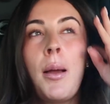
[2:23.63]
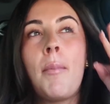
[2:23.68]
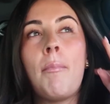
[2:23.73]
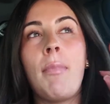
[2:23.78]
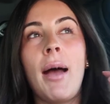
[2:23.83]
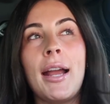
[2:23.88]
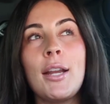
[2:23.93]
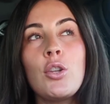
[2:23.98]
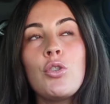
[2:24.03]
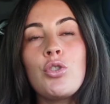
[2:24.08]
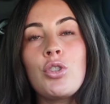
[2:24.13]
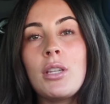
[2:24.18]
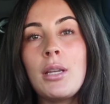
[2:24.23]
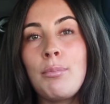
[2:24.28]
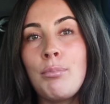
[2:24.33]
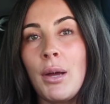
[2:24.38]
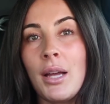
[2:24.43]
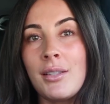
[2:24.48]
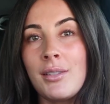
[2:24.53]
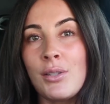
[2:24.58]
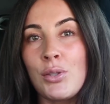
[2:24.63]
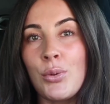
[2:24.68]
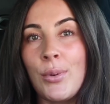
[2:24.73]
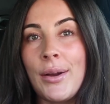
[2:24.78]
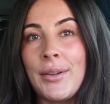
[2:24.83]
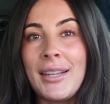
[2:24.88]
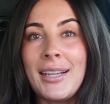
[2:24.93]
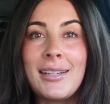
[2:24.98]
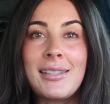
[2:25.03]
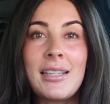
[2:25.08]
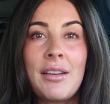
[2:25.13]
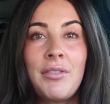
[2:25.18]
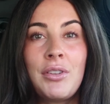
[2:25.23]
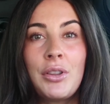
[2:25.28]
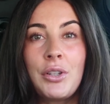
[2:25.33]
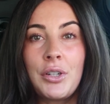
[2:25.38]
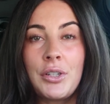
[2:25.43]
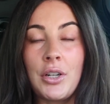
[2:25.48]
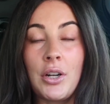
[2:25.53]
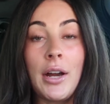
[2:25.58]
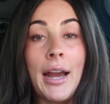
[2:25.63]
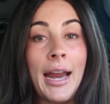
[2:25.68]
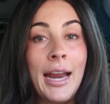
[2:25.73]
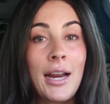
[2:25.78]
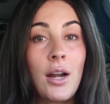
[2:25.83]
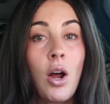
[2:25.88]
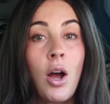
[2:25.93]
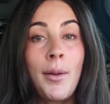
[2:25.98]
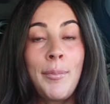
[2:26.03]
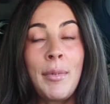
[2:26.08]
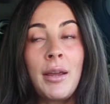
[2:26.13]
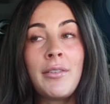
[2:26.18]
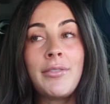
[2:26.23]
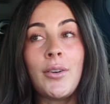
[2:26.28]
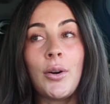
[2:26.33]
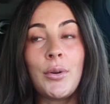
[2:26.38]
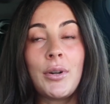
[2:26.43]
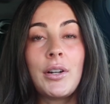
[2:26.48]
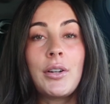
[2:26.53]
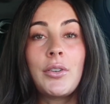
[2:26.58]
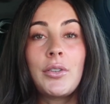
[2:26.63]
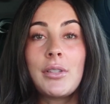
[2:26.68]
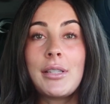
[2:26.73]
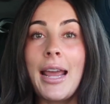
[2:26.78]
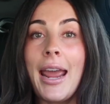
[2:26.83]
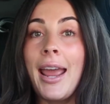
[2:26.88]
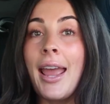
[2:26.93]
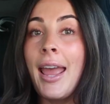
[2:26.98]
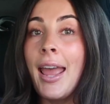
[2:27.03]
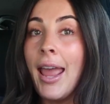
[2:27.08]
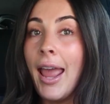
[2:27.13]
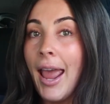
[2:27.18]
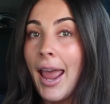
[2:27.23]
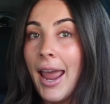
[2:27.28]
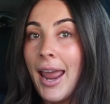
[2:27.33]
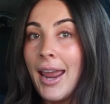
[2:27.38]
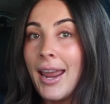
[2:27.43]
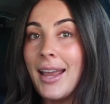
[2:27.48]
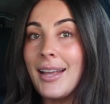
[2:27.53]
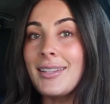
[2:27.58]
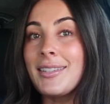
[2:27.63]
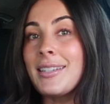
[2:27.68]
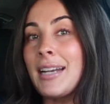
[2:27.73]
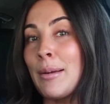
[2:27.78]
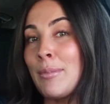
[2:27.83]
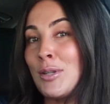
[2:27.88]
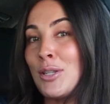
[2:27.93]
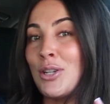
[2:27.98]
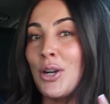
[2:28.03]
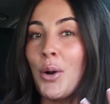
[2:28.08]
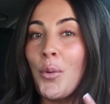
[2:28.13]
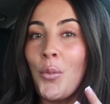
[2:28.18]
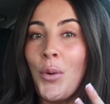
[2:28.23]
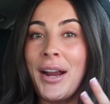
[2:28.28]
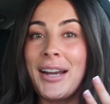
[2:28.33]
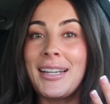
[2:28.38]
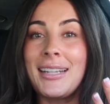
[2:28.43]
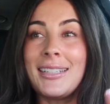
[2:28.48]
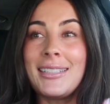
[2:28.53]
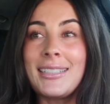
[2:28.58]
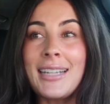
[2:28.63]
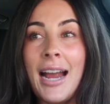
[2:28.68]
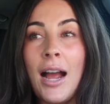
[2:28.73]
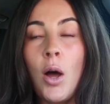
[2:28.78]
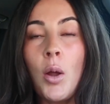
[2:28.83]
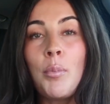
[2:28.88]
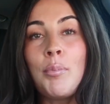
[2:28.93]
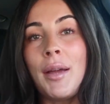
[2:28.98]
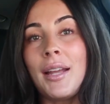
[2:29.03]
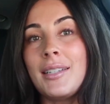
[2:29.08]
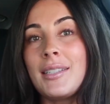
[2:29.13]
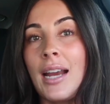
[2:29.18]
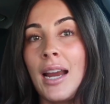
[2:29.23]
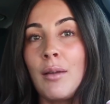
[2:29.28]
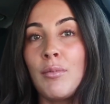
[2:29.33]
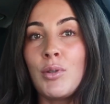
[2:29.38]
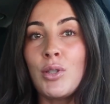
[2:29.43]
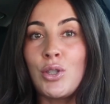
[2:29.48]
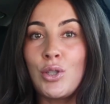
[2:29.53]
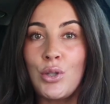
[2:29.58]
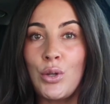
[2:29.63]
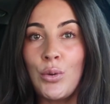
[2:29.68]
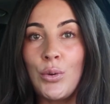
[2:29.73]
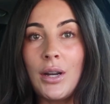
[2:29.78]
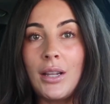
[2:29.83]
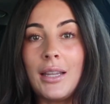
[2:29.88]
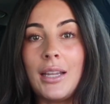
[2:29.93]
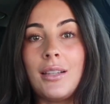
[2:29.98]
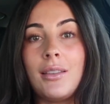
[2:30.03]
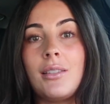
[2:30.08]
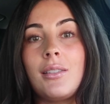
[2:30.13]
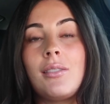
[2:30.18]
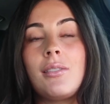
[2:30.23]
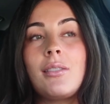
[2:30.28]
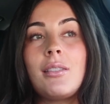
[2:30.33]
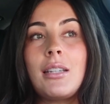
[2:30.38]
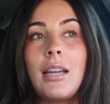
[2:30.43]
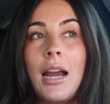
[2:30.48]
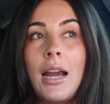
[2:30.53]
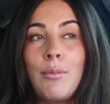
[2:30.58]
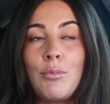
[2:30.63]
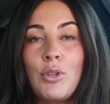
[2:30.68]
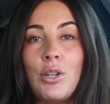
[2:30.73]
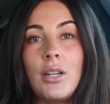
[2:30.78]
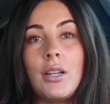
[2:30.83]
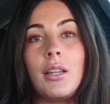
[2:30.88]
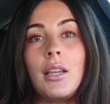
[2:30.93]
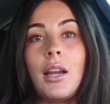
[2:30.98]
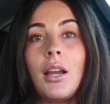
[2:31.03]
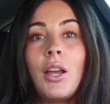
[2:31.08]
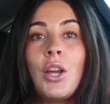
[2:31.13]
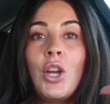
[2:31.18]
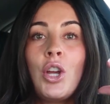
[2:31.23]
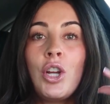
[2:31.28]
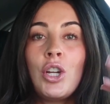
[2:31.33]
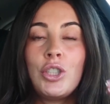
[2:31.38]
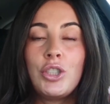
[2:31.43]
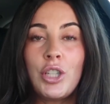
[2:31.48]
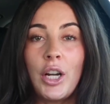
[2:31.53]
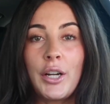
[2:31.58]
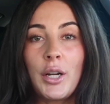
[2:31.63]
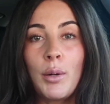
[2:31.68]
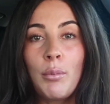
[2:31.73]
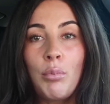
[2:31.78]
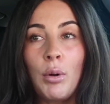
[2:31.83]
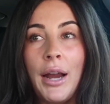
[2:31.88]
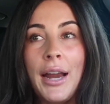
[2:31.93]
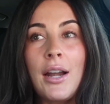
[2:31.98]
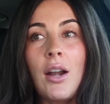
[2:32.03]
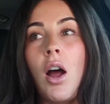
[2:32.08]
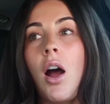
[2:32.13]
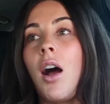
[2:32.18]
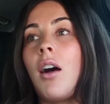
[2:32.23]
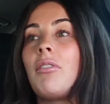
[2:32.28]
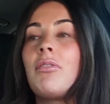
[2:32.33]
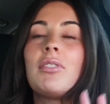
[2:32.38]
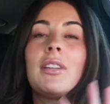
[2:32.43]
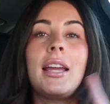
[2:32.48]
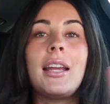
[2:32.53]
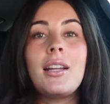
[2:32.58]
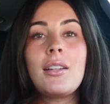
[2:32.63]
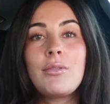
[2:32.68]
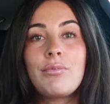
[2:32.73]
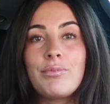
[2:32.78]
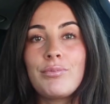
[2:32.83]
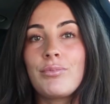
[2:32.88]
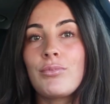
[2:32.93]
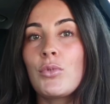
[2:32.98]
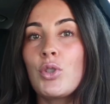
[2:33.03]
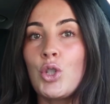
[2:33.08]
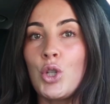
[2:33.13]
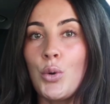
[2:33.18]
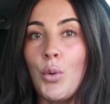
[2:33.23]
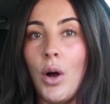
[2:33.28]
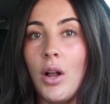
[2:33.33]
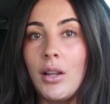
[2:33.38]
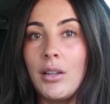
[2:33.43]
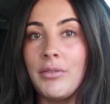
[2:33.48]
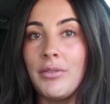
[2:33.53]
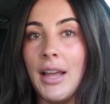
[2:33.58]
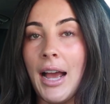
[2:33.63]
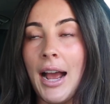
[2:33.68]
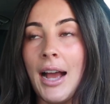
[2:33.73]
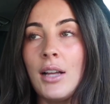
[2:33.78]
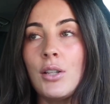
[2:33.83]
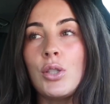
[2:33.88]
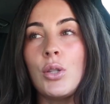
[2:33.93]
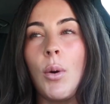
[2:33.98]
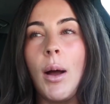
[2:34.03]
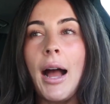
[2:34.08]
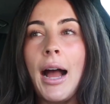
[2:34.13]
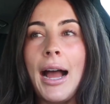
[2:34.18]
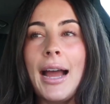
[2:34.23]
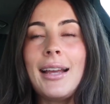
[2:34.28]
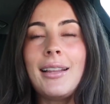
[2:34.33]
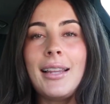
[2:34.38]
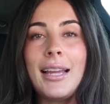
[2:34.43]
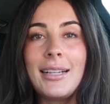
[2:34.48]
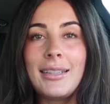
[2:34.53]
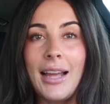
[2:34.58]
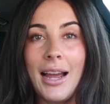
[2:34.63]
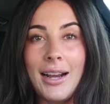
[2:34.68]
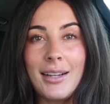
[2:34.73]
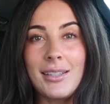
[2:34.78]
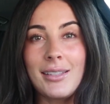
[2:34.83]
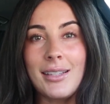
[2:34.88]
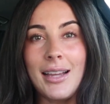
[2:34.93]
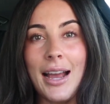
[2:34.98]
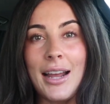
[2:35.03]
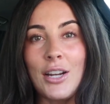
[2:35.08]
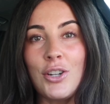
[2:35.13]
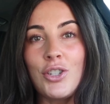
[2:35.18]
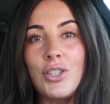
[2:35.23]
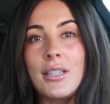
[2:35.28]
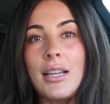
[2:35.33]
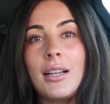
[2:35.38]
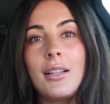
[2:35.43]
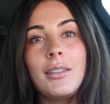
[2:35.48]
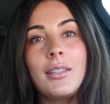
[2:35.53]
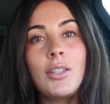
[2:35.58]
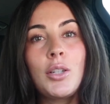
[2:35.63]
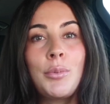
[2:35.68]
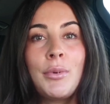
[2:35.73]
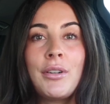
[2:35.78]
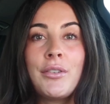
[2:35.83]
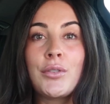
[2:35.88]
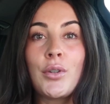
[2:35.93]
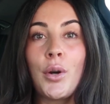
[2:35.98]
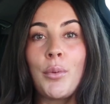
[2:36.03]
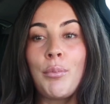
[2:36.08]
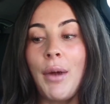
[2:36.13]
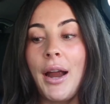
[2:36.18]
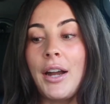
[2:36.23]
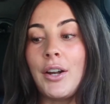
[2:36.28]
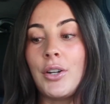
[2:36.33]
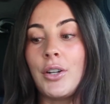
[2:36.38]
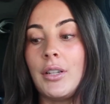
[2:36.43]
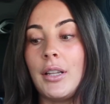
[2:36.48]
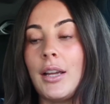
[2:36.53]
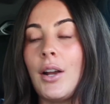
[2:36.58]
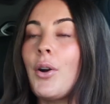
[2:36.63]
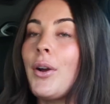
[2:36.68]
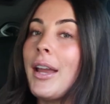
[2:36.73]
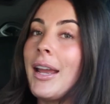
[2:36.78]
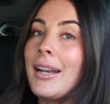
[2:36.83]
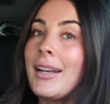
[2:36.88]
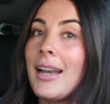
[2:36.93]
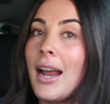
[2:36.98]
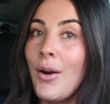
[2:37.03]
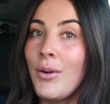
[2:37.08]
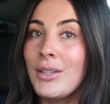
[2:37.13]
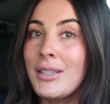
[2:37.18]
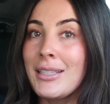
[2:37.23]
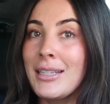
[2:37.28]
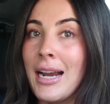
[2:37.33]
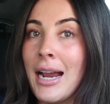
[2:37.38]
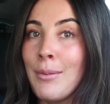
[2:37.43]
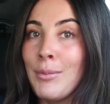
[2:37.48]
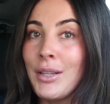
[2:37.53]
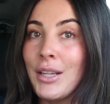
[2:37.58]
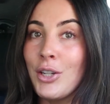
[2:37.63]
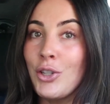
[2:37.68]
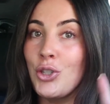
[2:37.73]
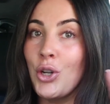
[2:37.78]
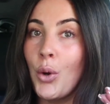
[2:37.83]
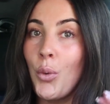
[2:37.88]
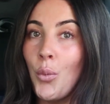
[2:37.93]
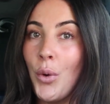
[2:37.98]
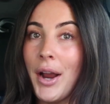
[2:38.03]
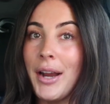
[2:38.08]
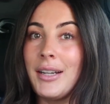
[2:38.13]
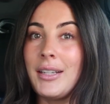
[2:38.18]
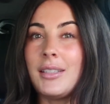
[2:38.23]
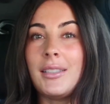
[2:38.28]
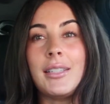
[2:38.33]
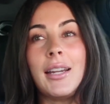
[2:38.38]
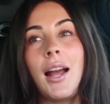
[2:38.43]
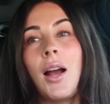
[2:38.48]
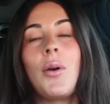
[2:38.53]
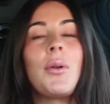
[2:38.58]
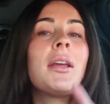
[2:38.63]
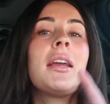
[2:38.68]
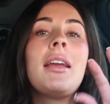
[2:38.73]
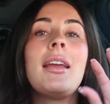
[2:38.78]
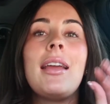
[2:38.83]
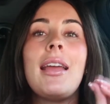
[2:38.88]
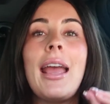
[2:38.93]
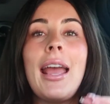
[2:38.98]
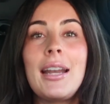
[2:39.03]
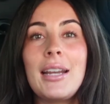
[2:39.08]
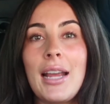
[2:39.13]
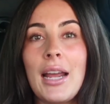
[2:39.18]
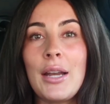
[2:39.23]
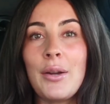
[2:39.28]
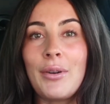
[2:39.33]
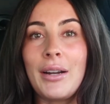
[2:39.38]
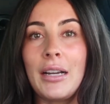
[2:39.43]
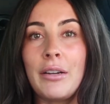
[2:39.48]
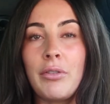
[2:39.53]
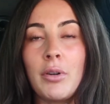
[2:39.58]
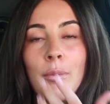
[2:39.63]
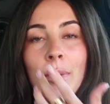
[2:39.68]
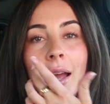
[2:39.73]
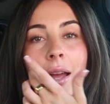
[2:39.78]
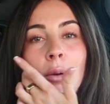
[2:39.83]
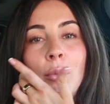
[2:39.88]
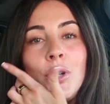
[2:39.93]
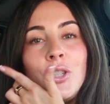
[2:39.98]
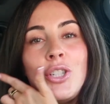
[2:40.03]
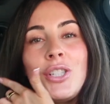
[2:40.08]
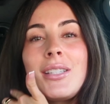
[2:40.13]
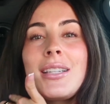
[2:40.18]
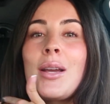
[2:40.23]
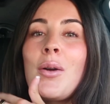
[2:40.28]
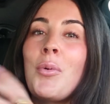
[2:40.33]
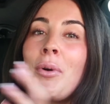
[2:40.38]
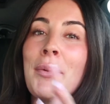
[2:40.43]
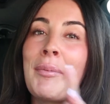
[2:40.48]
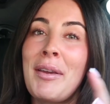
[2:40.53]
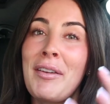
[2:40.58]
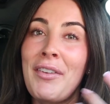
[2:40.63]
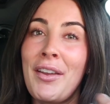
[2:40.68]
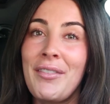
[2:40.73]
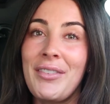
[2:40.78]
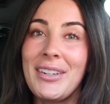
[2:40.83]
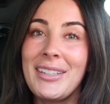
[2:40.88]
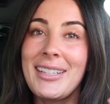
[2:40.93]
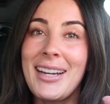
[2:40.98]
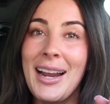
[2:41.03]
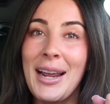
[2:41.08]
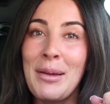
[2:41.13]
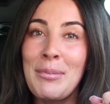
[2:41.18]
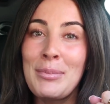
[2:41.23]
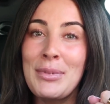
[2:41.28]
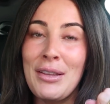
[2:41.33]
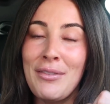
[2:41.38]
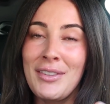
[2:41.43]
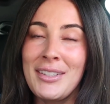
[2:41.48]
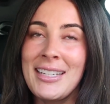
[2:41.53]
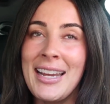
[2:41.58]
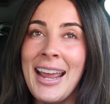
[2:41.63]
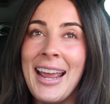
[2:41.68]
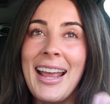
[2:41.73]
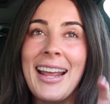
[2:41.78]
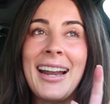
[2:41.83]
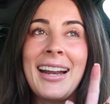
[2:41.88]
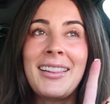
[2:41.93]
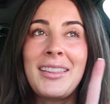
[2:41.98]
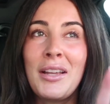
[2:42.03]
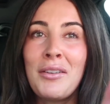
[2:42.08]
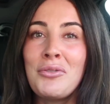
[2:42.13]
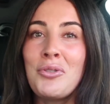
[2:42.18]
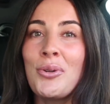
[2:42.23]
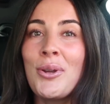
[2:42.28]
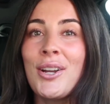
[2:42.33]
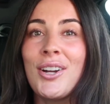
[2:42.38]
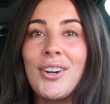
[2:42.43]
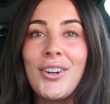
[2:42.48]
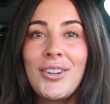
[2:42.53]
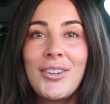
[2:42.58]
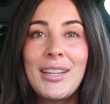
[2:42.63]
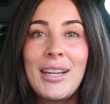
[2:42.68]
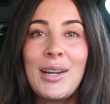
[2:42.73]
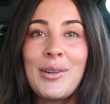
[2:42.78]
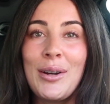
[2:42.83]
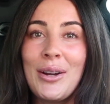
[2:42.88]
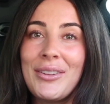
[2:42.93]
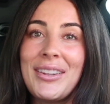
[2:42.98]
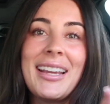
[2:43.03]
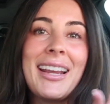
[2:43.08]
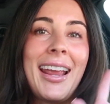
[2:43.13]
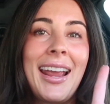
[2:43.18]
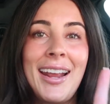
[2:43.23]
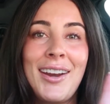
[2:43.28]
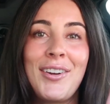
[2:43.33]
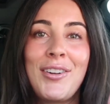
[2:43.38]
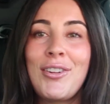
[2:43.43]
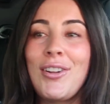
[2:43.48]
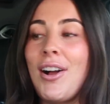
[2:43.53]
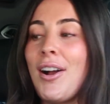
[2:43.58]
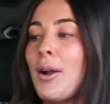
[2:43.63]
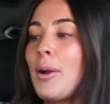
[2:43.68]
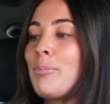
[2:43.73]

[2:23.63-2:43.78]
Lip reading: Mine usually buzzes around like 7:30 or 8 on my phone. It'll say, hey, it's time to start winding down, bedtime is soon, and like this is the time you need to like shut your brain off, like do all of that. So I like that because it's kind of just like a little bit of a reminder, like, okay, now it's time to like start winding down and getting ready for bed, which is like one of my favorite times of the day, and I love doing it early around like 8 o'clock.